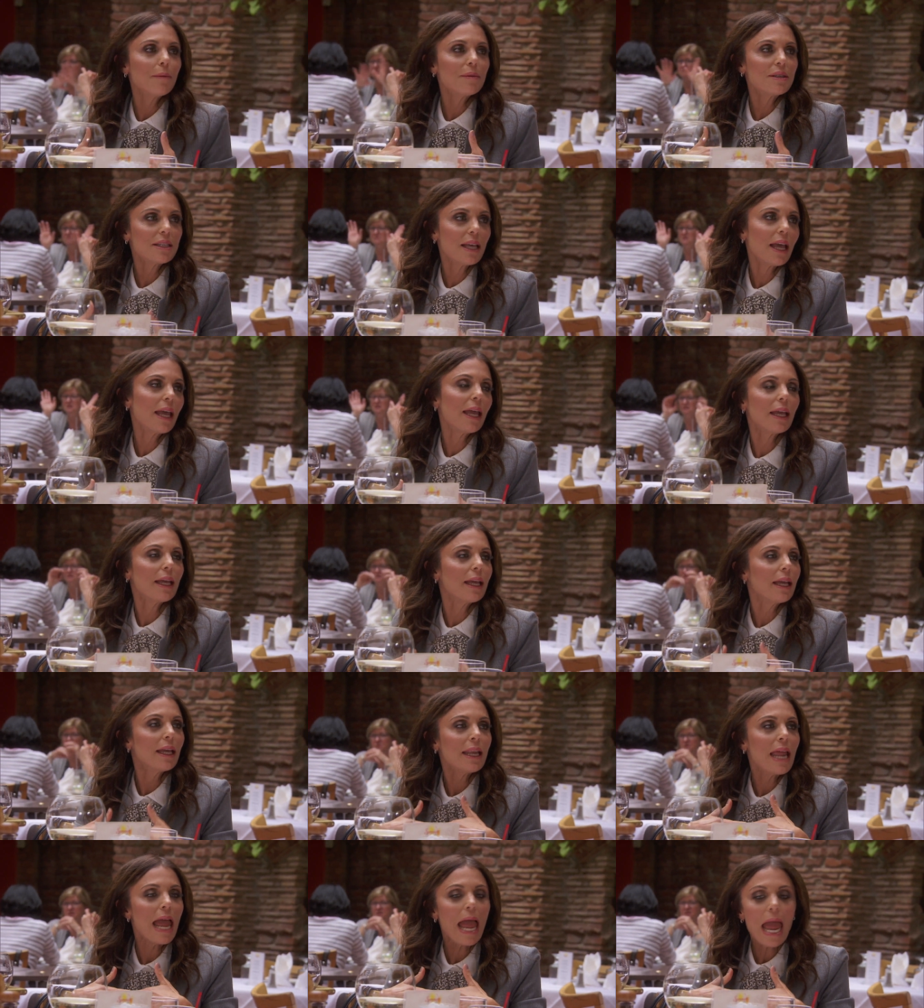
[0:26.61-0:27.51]
I'm saying
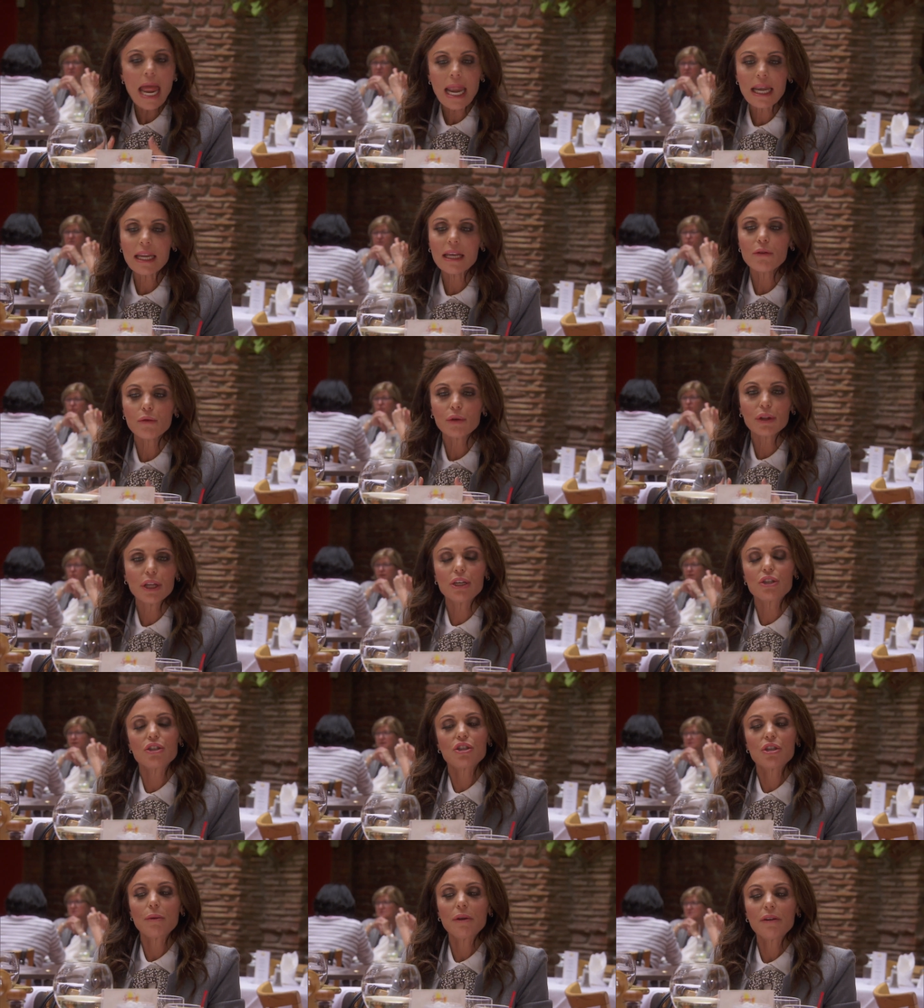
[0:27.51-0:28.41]
in any
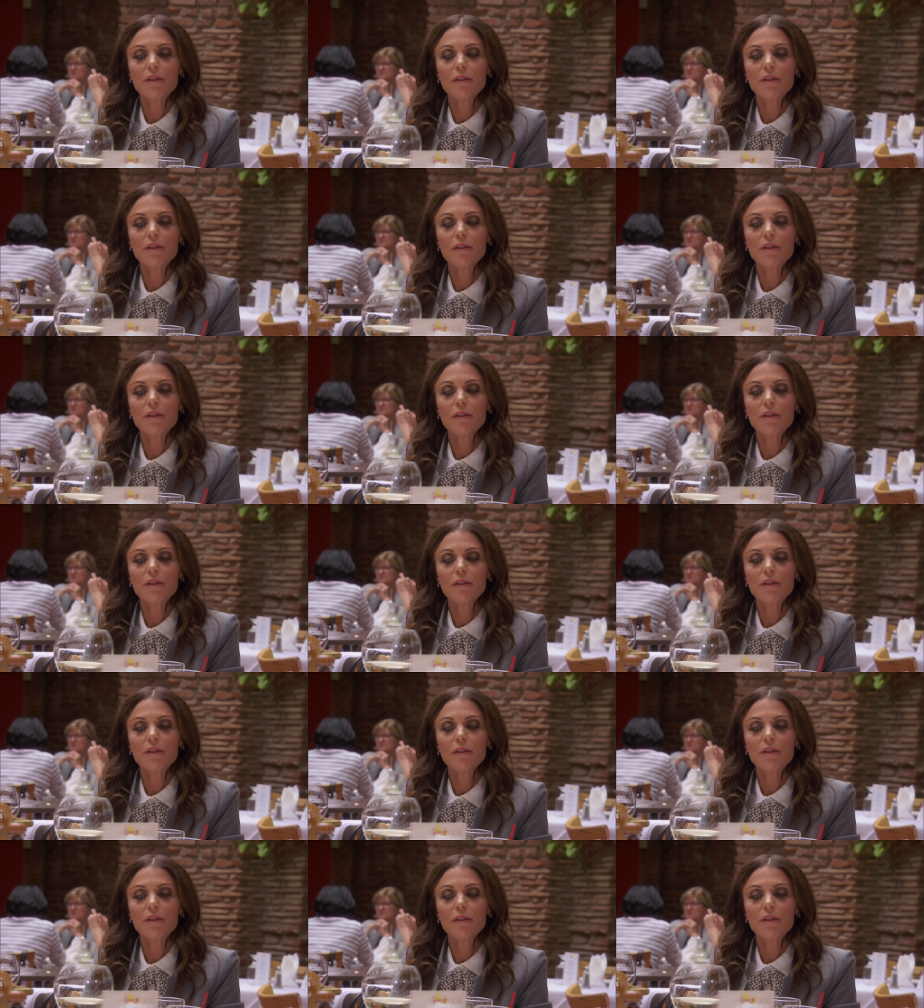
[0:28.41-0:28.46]
relationship,